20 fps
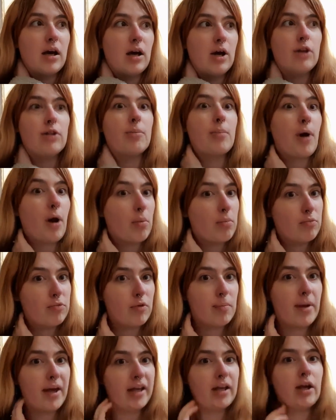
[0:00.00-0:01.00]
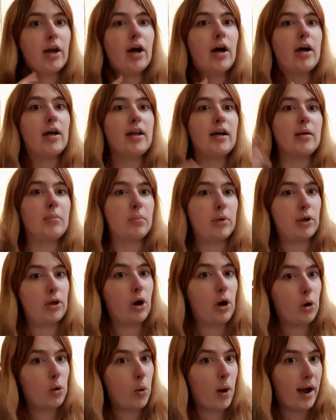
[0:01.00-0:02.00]
at the bottom for pin curling, but
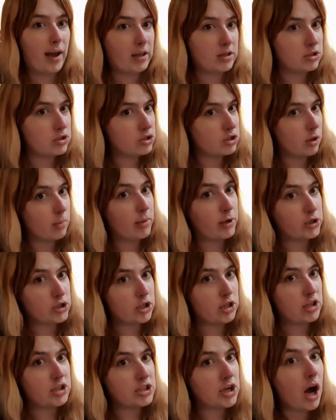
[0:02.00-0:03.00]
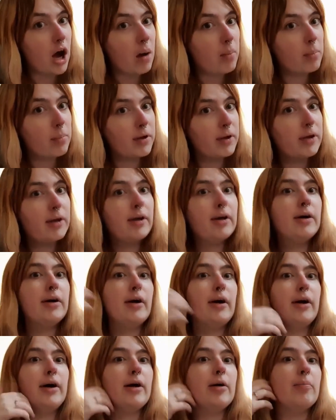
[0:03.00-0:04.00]
not quite so much at the top.
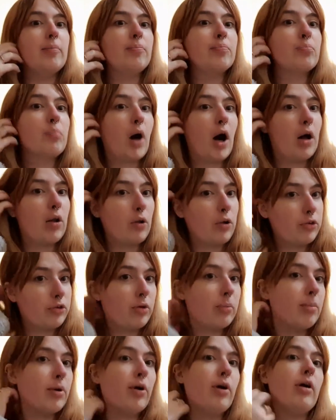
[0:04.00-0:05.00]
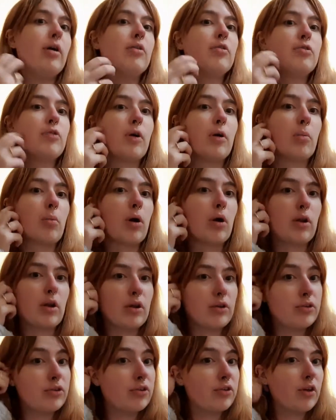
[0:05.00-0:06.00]
But I'll also put foam
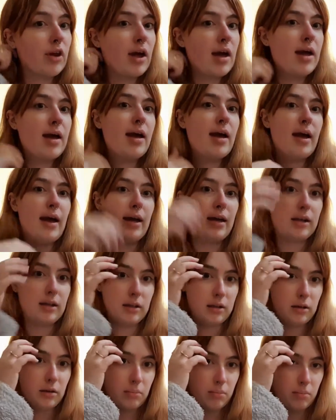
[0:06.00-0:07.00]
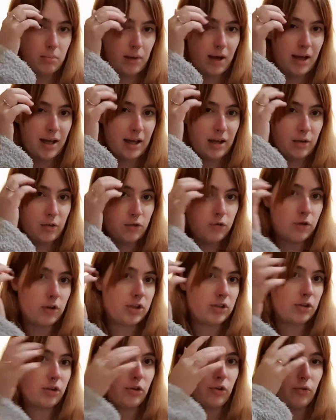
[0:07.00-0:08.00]
rollers in my
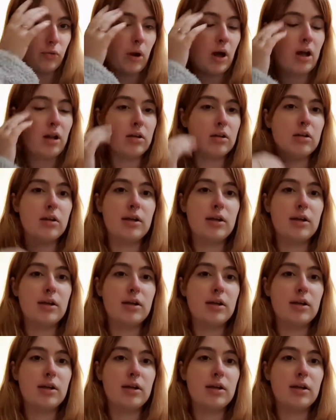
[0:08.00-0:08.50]
fringe as well.